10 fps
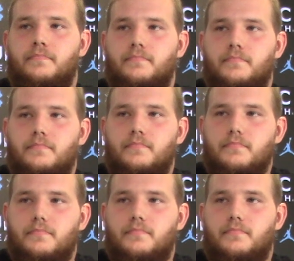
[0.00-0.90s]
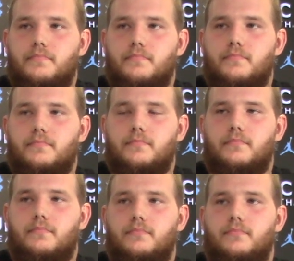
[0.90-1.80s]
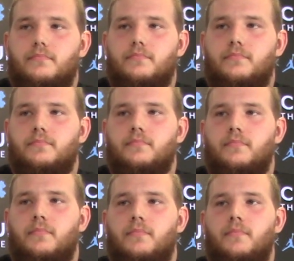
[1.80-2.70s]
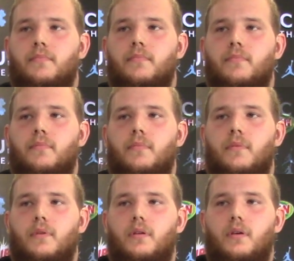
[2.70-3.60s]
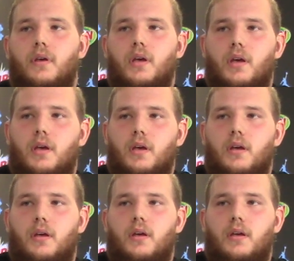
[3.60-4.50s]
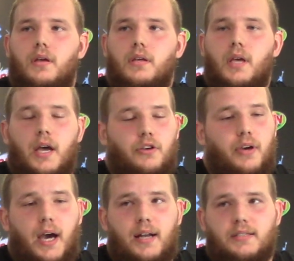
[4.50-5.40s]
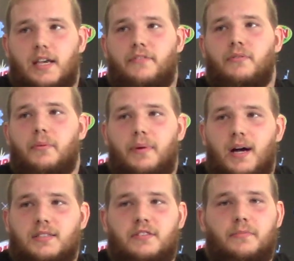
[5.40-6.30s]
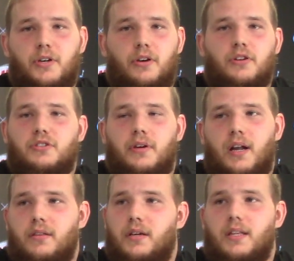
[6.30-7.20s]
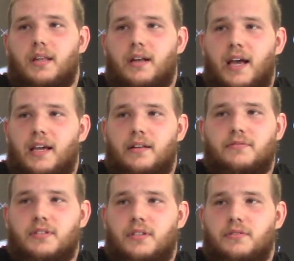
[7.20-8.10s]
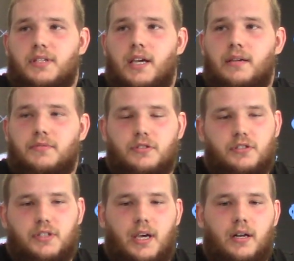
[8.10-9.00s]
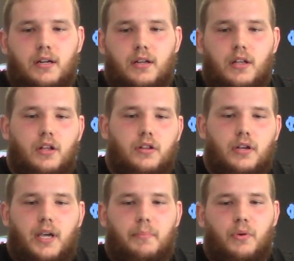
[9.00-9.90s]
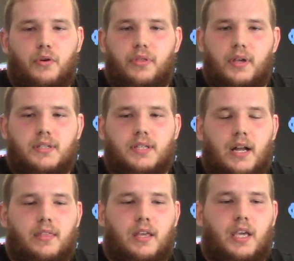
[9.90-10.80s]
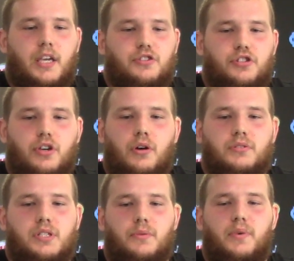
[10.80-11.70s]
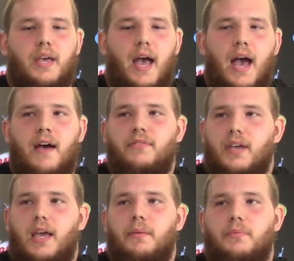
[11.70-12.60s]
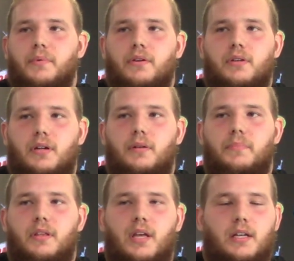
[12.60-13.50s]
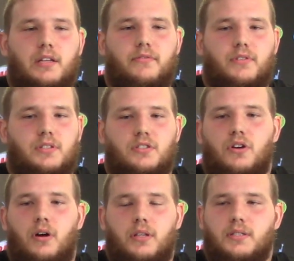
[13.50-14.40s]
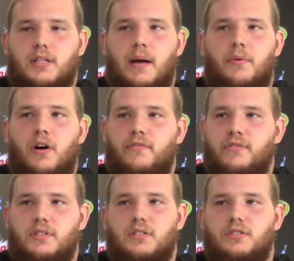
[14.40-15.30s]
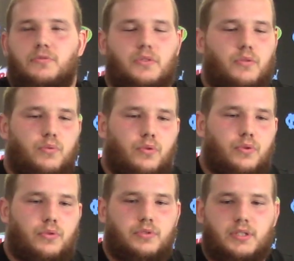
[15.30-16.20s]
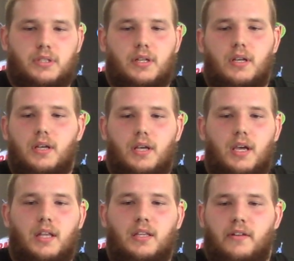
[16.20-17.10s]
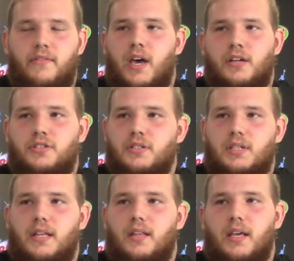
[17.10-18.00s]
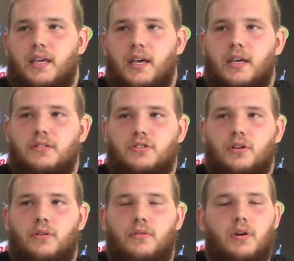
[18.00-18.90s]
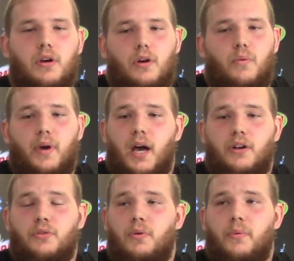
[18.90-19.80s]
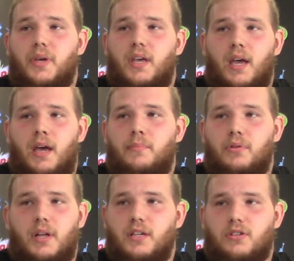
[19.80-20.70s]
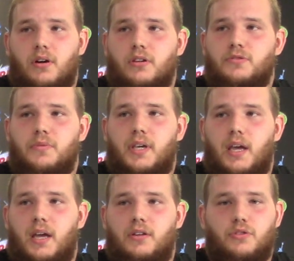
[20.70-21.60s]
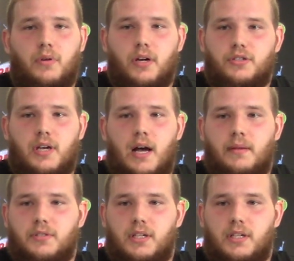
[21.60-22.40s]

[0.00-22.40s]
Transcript: Can you identify with that and, and take from from those periods? Yeah, you got to take from the positive, but you also got to look at the negatives in those games and just kind of look at both things. And I think it shows that we have the capability to be that defense. It's hard to stop offenses with the rules and, and the advantages that they get. So we got to do what we can, play as hard as we can, do our jobs.